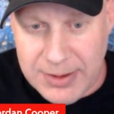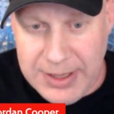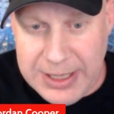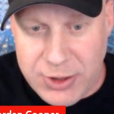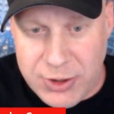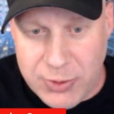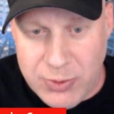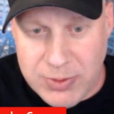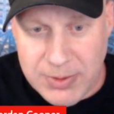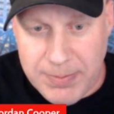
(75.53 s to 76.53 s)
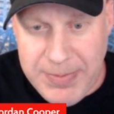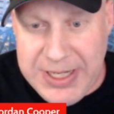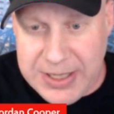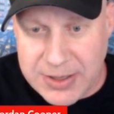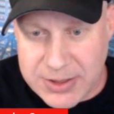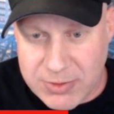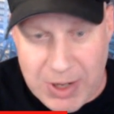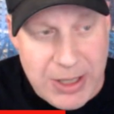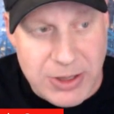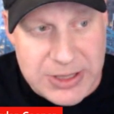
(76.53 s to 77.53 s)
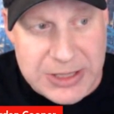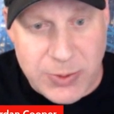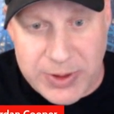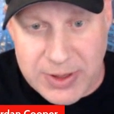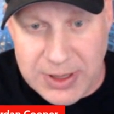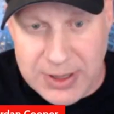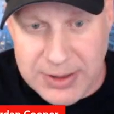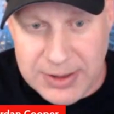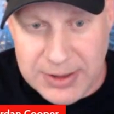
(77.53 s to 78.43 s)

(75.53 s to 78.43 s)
into medians, right? Because that's what the